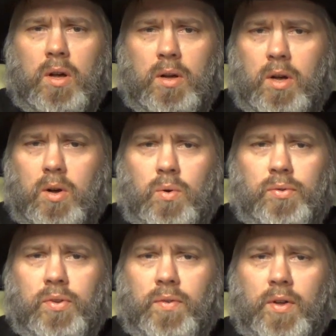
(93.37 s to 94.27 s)
a
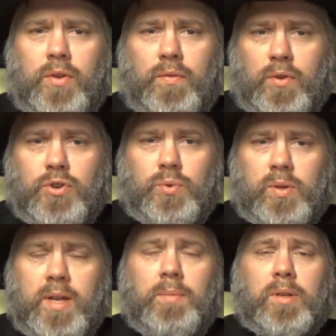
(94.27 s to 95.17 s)
host of other
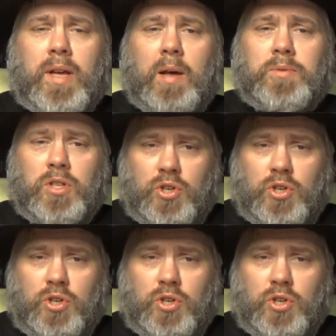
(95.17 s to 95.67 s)
virtual tabletops